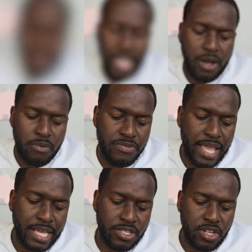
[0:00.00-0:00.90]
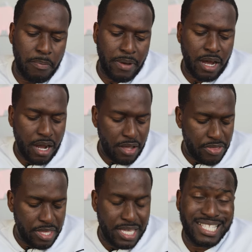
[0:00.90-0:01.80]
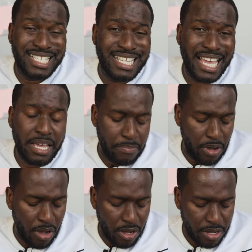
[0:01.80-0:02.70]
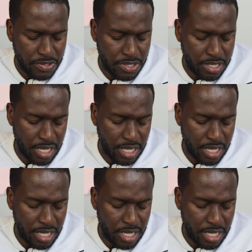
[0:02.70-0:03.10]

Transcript: Now, next up are the tick pods.